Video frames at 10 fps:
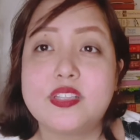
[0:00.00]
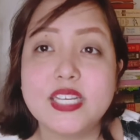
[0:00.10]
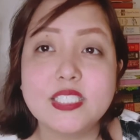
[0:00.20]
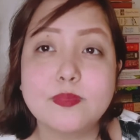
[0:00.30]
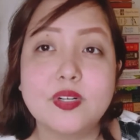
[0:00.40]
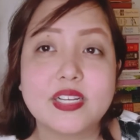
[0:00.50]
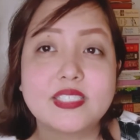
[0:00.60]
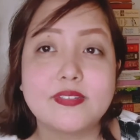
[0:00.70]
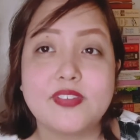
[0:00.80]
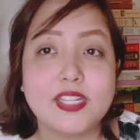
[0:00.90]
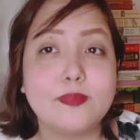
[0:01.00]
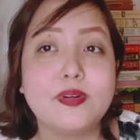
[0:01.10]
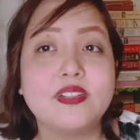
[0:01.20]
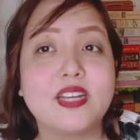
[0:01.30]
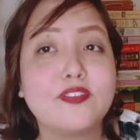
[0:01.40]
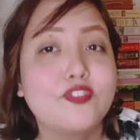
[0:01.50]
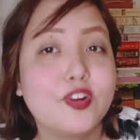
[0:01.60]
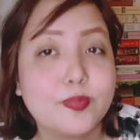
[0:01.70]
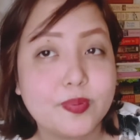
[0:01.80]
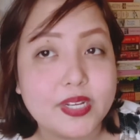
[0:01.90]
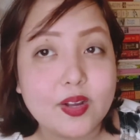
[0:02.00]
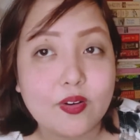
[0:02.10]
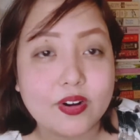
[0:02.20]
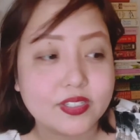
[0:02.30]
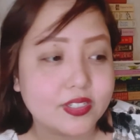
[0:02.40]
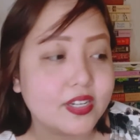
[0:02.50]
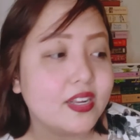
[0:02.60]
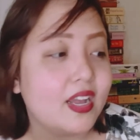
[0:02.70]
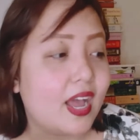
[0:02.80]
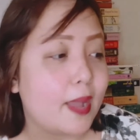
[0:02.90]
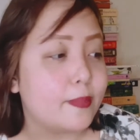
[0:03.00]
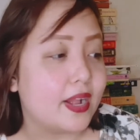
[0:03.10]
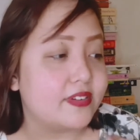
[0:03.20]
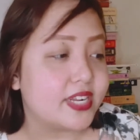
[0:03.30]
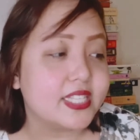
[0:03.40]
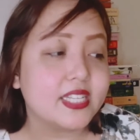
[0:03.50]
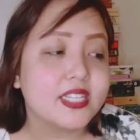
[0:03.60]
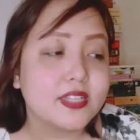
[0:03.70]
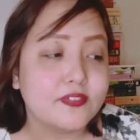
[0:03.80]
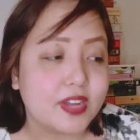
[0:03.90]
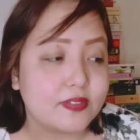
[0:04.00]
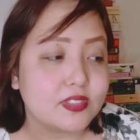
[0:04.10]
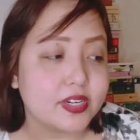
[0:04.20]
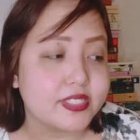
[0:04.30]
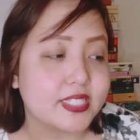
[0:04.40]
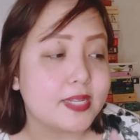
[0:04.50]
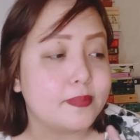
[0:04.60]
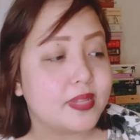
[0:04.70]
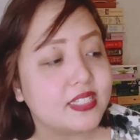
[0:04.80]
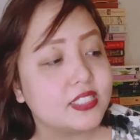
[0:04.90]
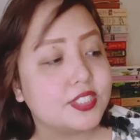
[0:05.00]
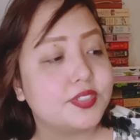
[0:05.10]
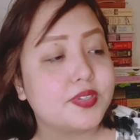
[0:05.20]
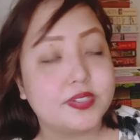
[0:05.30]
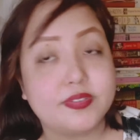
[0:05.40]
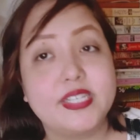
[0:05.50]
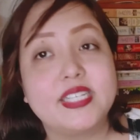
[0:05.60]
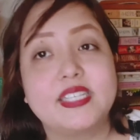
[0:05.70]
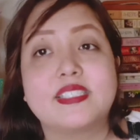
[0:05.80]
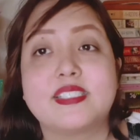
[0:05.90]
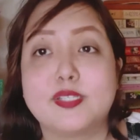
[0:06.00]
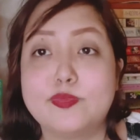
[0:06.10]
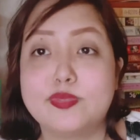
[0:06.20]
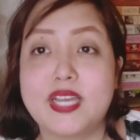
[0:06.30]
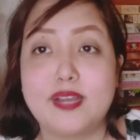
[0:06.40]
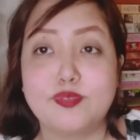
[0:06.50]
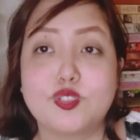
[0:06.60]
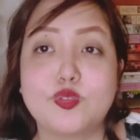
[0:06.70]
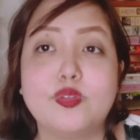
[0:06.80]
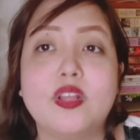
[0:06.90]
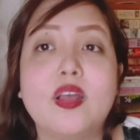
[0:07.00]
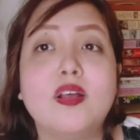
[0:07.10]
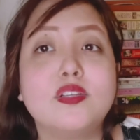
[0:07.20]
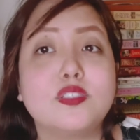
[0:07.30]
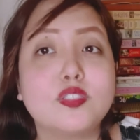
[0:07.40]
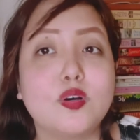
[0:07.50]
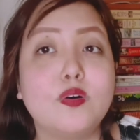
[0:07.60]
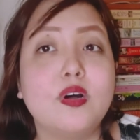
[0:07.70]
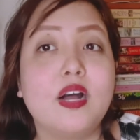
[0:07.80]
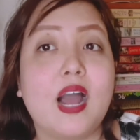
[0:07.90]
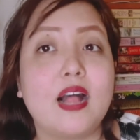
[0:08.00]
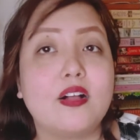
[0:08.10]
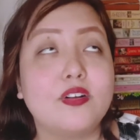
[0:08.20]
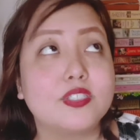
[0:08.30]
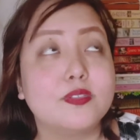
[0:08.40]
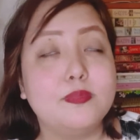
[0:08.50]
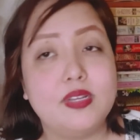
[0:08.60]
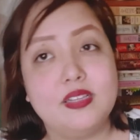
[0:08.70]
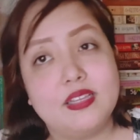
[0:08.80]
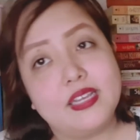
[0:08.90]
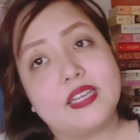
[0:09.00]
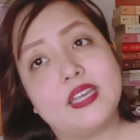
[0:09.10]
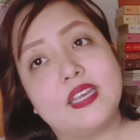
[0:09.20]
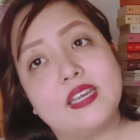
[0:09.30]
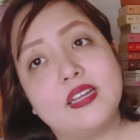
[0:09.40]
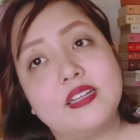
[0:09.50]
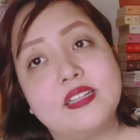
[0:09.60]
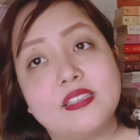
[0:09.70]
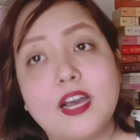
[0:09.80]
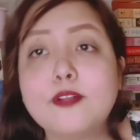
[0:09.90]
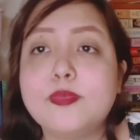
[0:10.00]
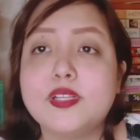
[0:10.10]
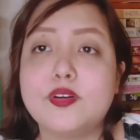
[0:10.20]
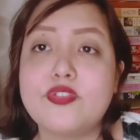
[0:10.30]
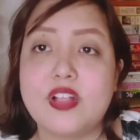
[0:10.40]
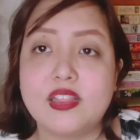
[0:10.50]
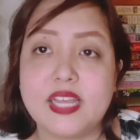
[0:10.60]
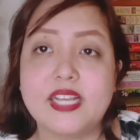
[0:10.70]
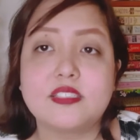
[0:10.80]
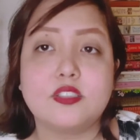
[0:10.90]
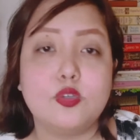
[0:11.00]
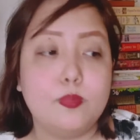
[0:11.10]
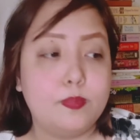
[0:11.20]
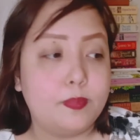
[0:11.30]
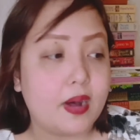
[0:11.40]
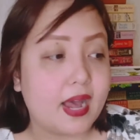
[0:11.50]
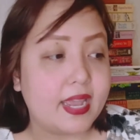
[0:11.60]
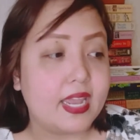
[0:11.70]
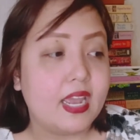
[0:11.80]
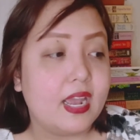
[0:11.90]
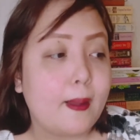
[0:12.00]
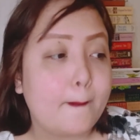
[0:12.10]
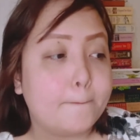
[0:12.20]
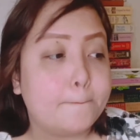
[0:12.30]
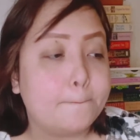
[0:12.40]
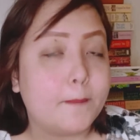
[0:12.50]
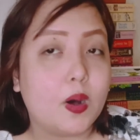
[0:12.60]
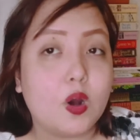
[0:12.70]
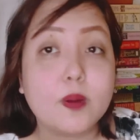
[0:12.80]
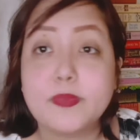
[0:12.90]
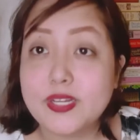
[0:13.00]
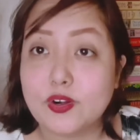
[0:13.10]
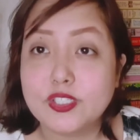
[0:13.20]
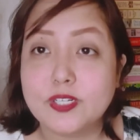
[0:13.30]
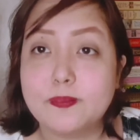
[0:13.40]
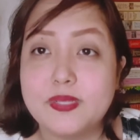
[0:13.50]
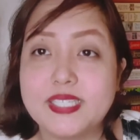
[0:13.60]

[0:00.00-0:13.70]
this book is available now for pre-order. I rated it 5 stars, and I'm planning to reread it sometime soon. So I'll also be linking down below the link to buy or pre-order.